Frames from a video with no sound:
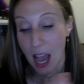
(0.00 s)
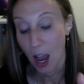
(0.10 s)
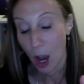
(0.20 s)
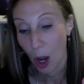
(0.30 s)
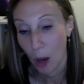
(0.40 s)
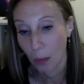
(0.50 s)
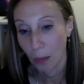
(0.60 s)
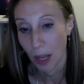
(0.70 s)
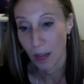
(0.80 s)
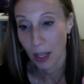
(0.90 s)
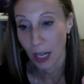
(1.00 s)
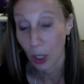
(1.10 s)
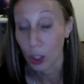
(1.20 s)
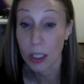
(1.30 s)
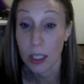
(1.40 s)
Um, and then I
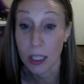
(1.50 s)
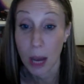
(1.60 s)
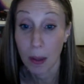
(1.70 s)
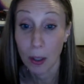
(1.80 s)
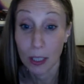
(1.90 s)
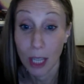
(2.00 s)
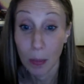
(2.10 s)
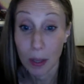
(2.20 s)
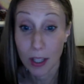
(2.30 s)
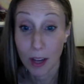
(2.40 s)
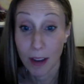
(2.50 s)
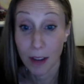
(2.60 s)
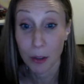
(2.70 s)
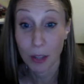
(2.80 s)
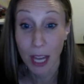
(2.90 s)
couldn't stop. I couldn't help myself
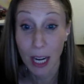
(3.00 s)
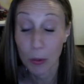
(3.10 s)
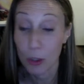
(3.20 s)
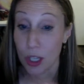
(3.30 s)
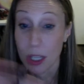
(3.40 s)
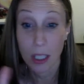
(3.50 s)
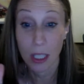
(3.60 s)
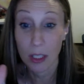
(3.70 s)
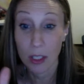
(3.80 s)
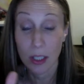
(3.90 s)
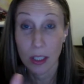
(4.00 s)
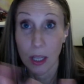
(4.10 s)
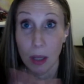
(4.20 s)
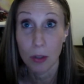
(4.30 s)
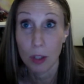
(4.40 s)
after that. I was just I,
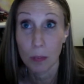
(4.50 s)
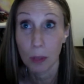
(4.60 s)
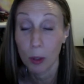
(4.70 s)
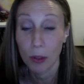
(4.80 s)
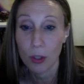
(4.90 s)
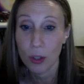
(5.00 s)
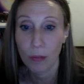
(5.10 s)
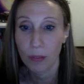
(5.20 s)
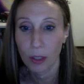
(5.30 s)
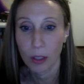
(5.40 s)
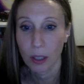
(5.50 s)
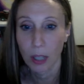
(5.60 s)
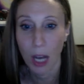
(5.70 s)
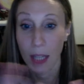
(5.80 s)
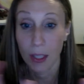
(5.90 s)
I was just blowing the shofar
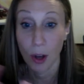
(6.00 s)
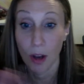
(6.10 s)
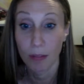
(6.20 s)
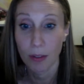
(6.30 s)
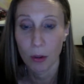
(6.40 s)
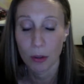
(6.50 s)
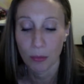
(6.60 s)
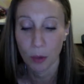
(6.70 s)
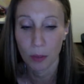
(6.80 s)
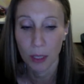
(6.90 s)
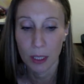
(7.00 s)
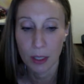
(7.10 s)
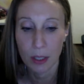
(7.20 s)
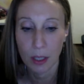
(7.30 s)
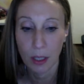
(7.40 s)
on and off for those four
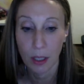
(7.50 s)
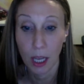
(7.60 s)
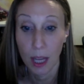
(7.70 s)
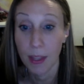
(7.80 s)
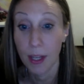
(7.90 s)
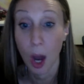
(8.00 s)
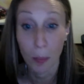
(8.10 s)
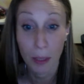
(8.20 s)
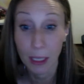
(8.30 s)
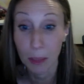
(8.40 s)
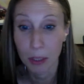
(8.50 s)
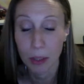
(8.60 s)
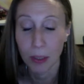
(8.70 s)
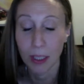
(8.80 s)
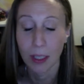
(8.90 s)
minutes, and then humming in
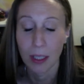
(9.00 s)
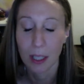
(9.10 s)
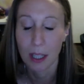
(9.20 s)
between.